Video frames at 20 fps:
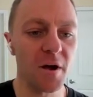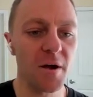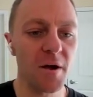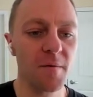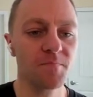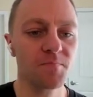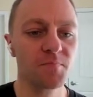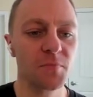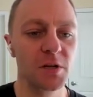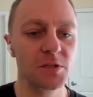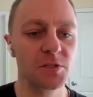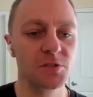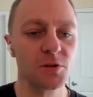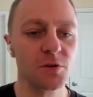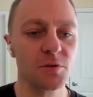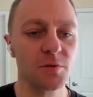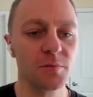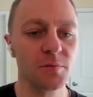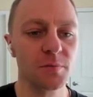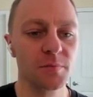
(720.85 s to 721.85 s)
Okay.
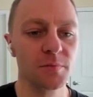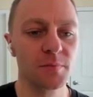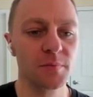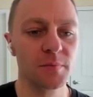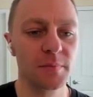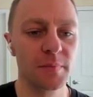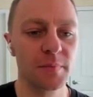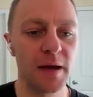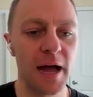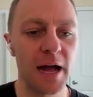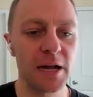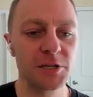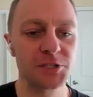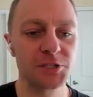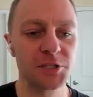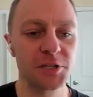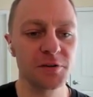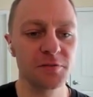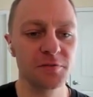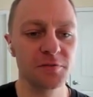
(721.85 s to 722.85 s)
So
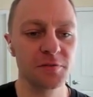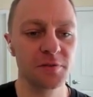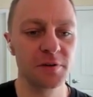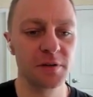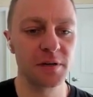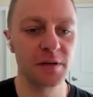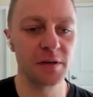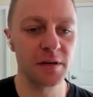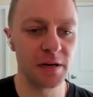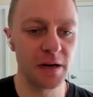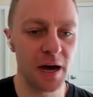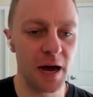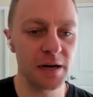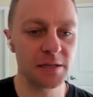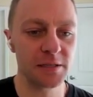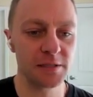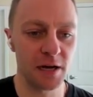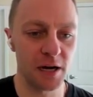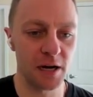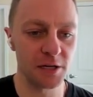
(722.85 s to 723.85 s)
adjective,
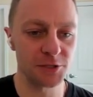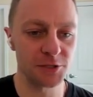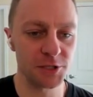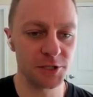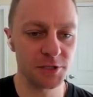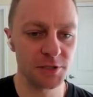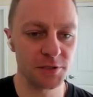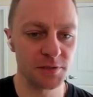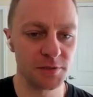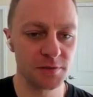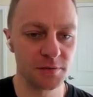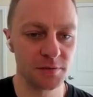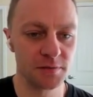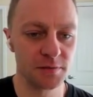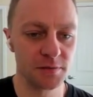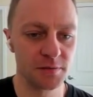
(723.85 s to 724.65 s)
not conscious.